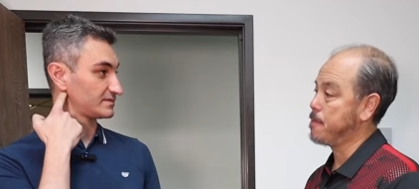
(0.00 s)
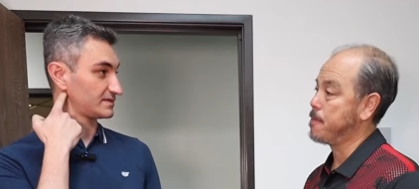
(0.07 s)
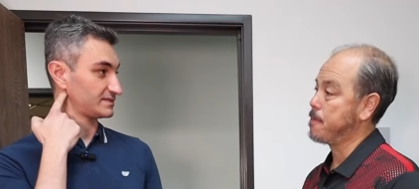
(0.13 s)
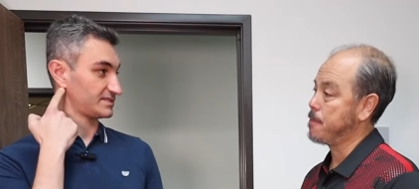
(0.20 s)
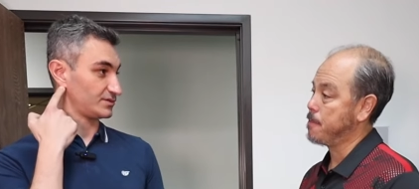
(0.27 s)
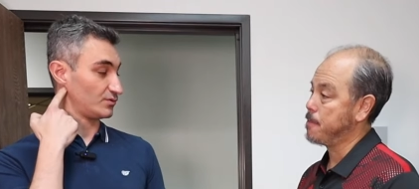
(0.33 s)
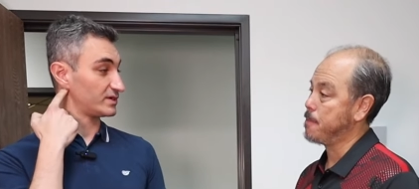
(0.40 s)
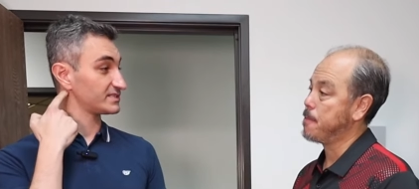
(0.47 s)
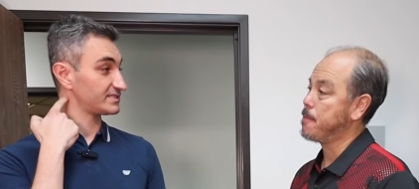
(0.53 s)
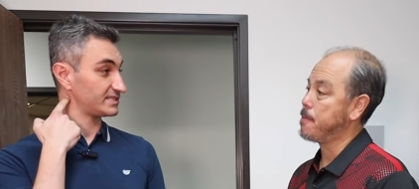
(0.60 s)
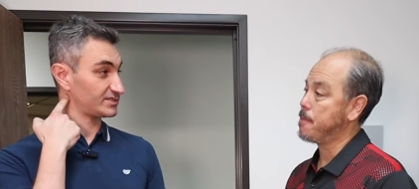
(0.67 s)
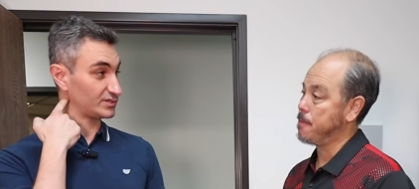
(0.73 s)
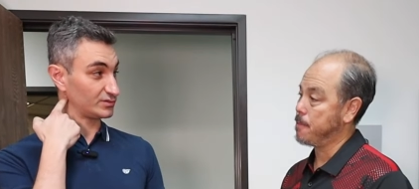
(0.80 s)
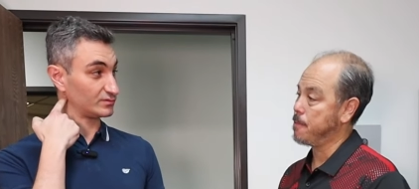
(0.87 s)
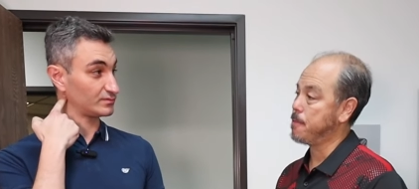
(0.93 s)
Speaker 1: C1,
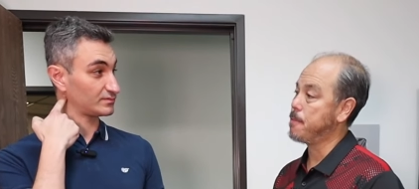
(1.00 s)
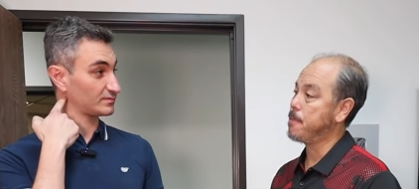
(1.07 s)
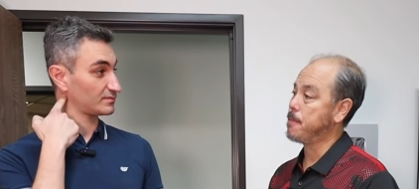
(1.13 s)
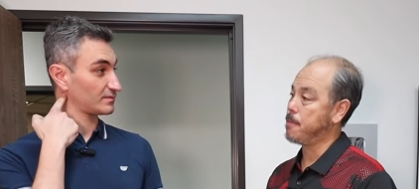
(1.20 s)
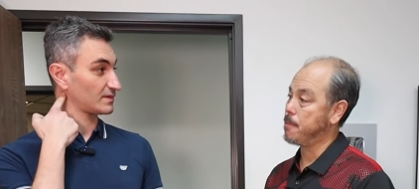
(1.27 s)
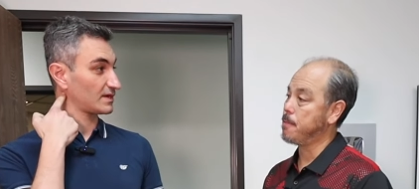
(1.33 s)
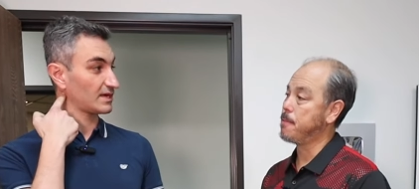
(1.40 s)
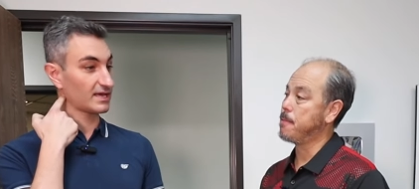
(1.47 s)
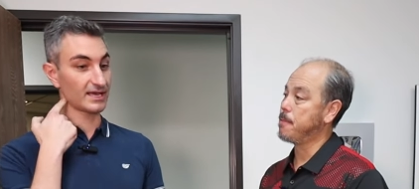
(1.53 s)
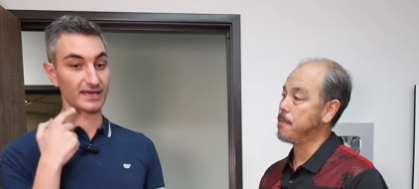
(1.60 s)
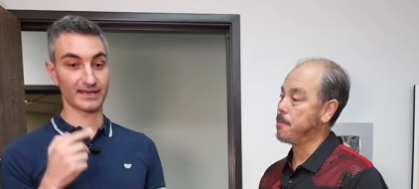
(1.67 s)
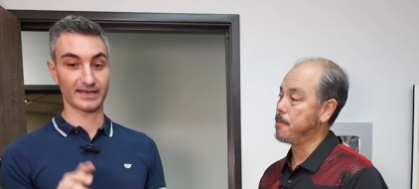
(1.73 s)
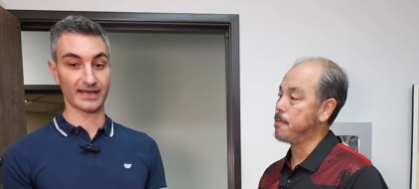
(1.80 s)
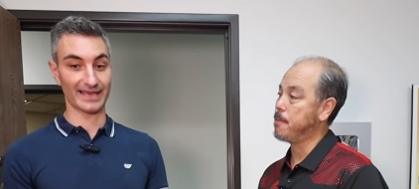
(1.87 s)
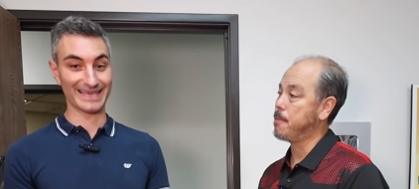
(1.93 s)
C2.
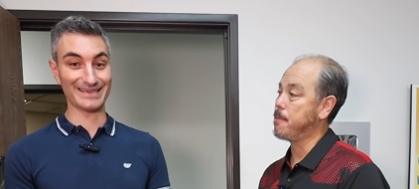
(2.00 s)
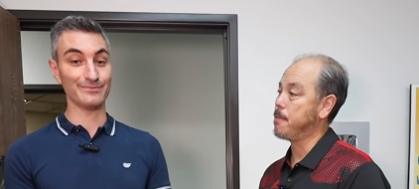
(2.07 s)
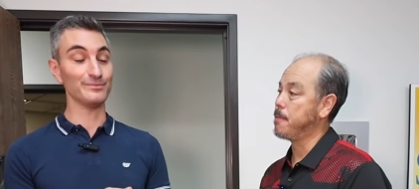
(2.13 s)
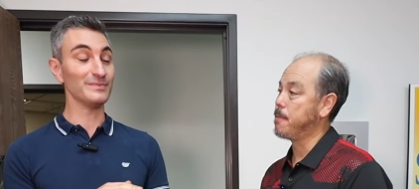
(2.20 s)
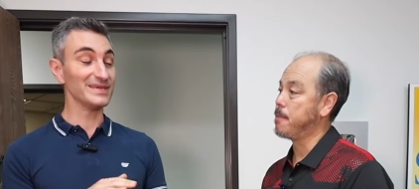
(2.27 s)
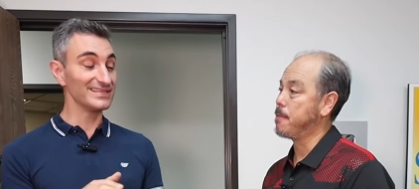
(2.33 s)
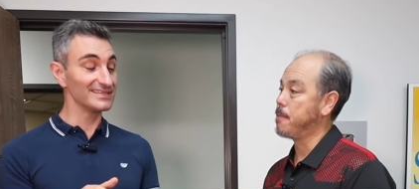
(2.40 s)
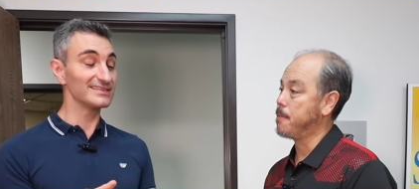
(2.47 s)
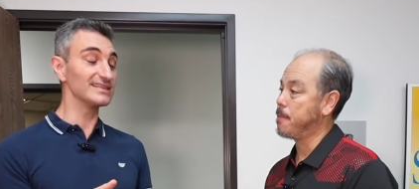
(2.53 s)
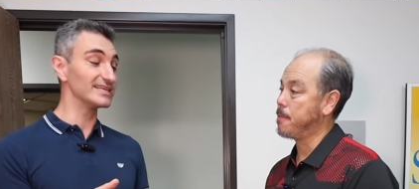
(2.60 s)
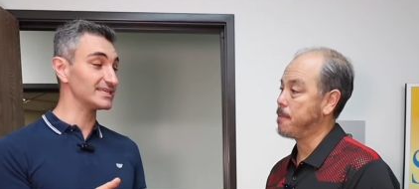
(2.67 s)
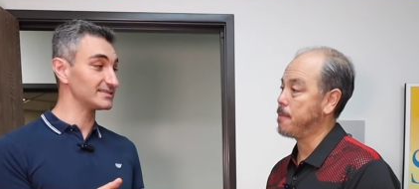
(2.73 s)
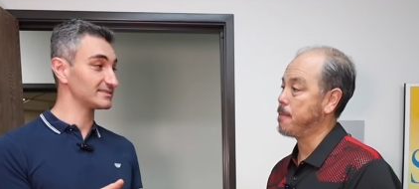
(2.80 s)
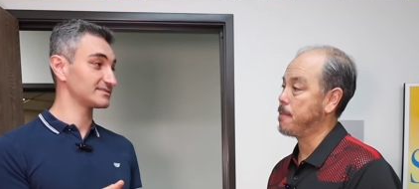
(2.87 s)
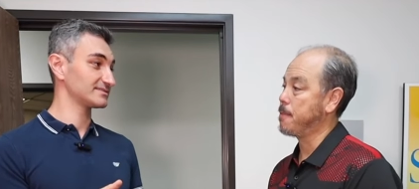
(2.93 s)

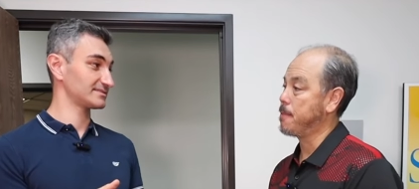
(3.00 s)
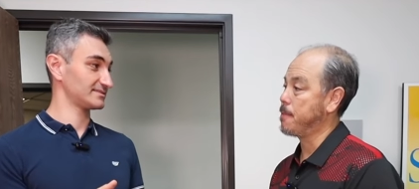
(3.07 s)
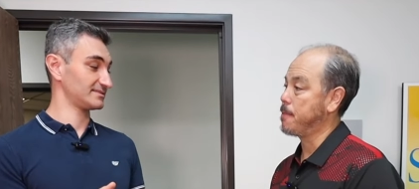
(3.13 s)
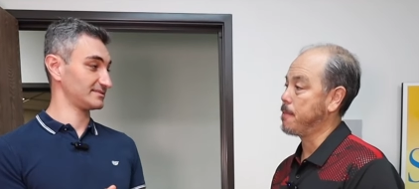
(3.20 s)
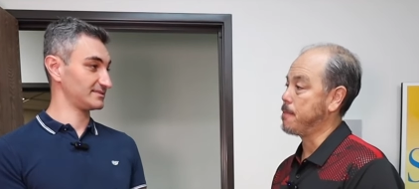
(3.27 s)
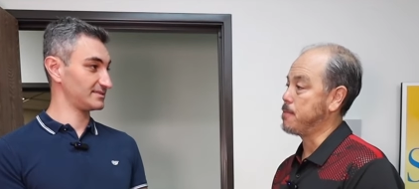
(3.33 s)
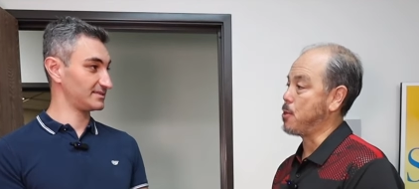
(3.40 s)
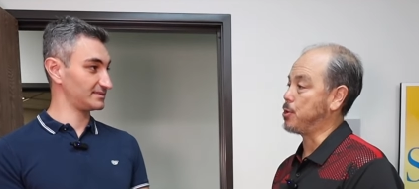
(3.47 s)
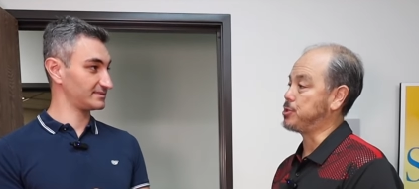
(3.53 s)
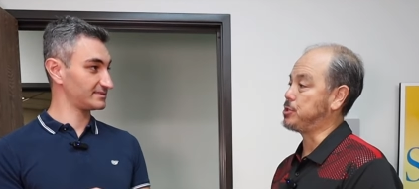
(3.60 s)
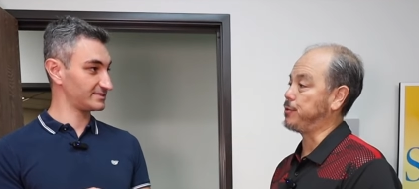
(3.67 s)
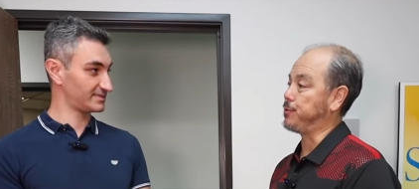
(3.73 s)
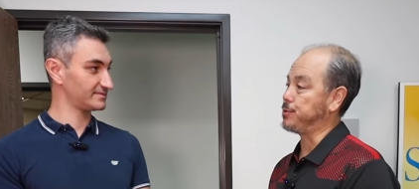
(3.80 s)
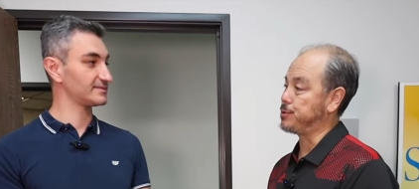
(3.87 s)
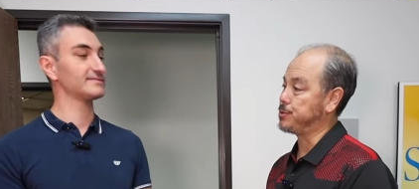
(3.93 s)
Immediately. The, Notice
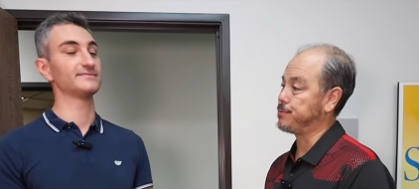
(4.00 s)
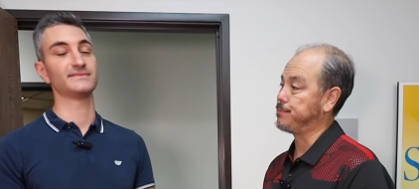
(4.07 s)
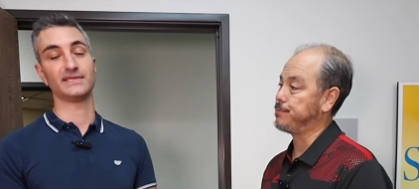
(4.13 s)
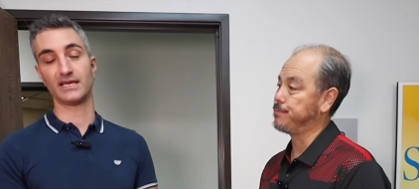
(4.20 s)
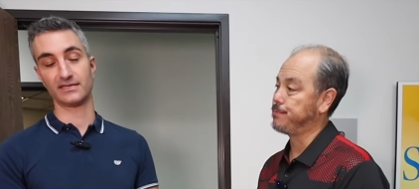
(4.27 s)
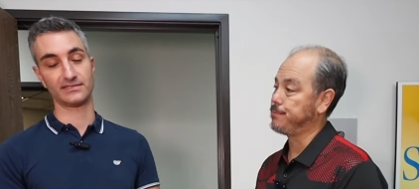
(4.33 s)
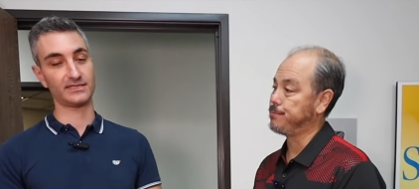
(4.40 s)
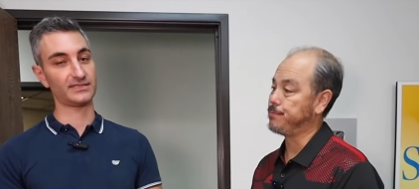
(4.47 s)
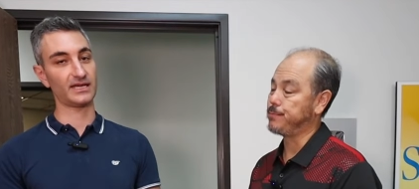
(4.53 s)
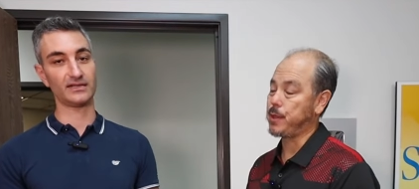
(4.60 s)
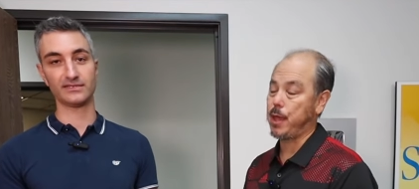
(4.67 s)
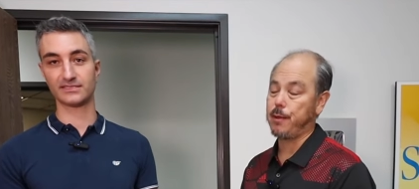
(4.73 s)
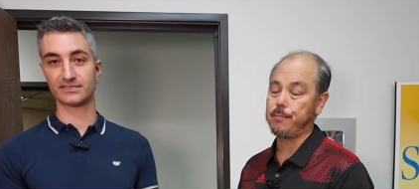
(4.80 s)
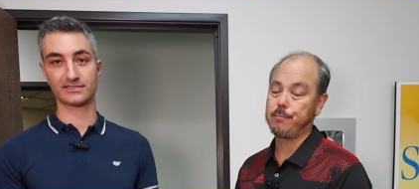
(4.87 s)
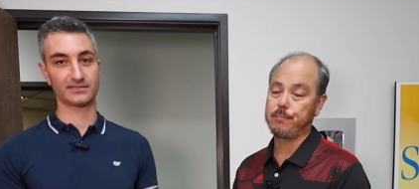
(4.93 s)
difference. Yeah, the towel
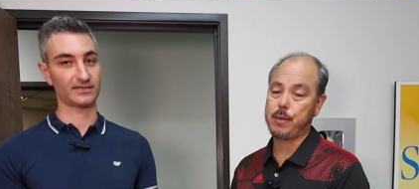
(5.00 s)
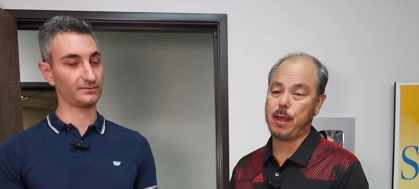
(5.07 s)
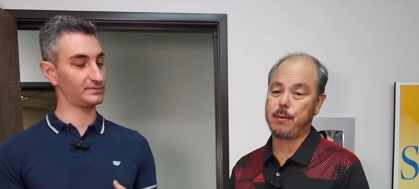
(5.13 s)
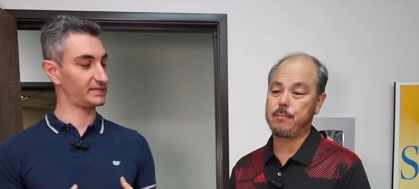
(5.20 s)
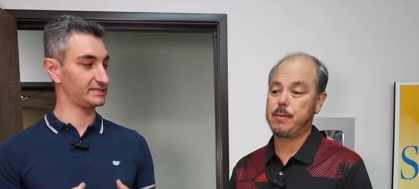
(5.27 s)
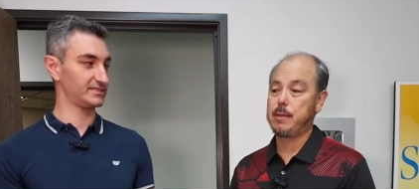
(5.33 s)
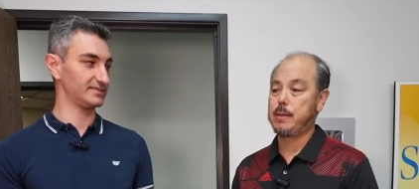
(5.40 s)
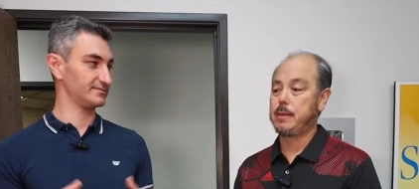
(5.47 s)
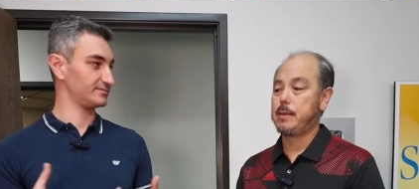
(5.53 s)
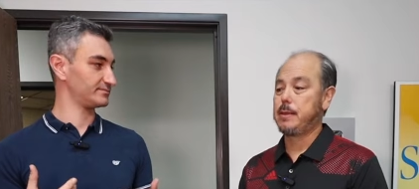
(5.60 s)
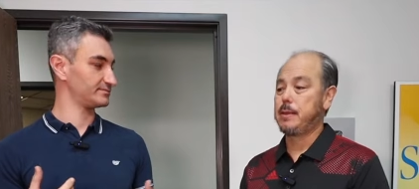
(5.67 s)
yeah, is completely.